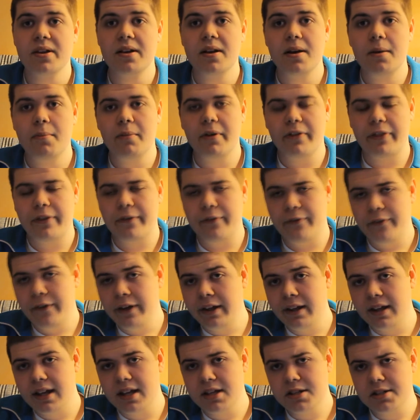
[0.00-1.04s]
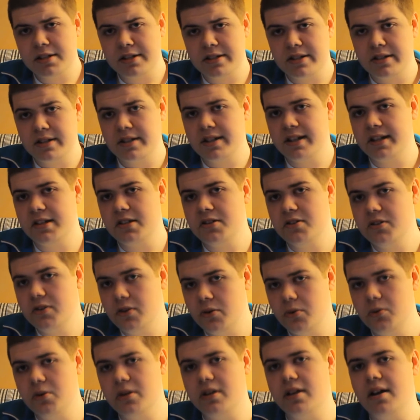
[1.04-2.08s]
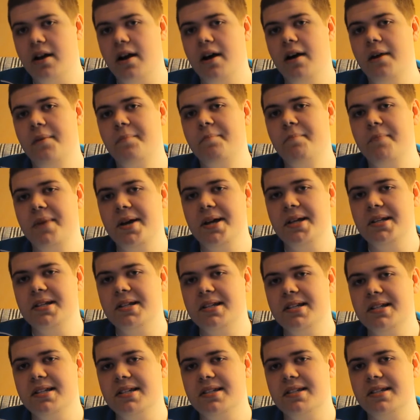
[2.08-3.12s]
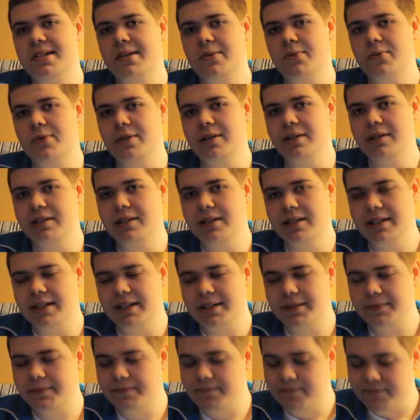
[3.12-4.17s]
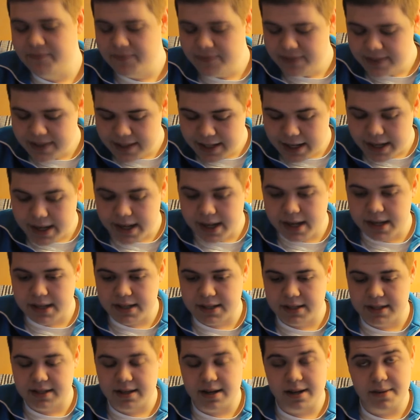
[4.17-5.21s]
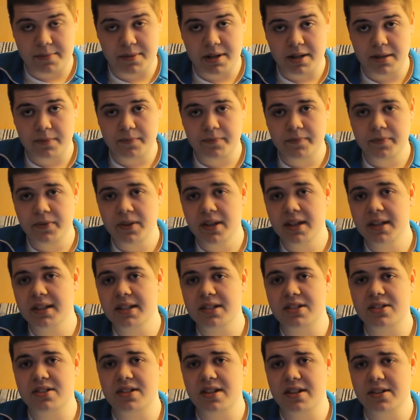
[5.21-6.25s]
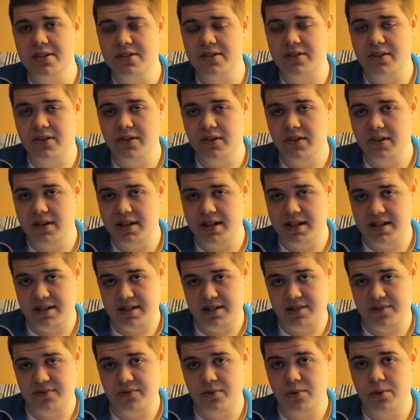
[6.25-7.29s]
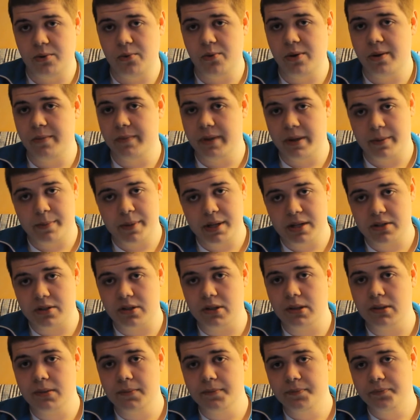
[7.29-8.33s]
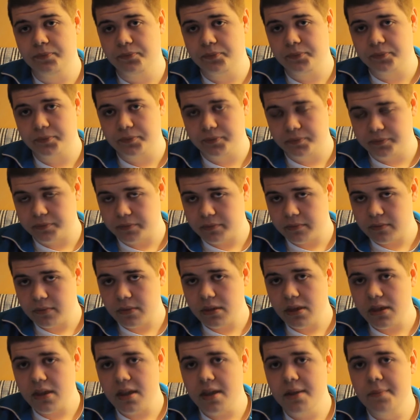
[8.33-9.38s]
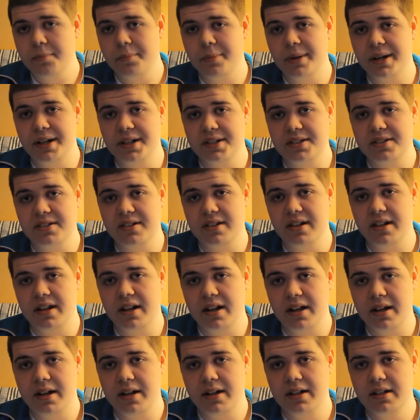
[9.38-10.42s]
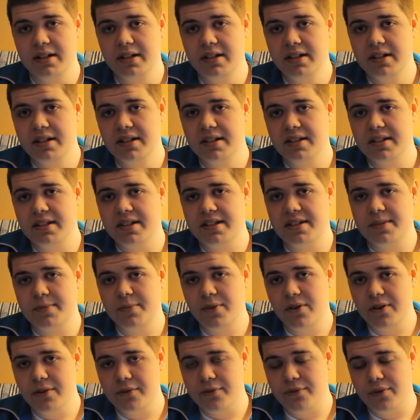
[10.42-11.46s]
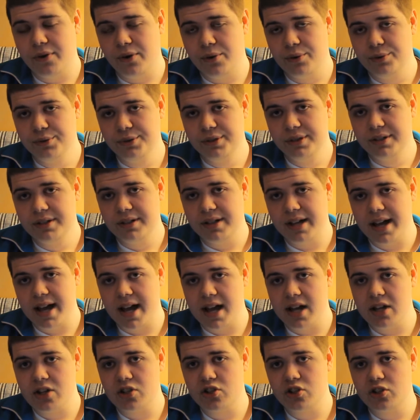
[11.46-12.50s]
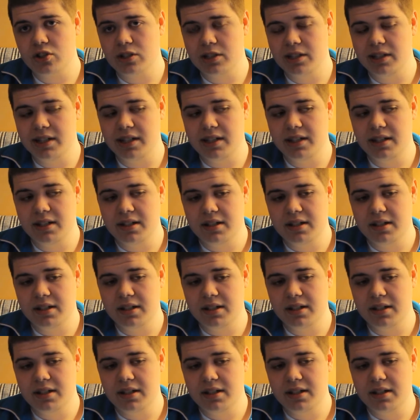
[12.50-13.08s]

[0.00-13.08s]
but the thing is that Nokia made this really nice I mean the sensor is 41 megapixel. But uh, the smartphone actually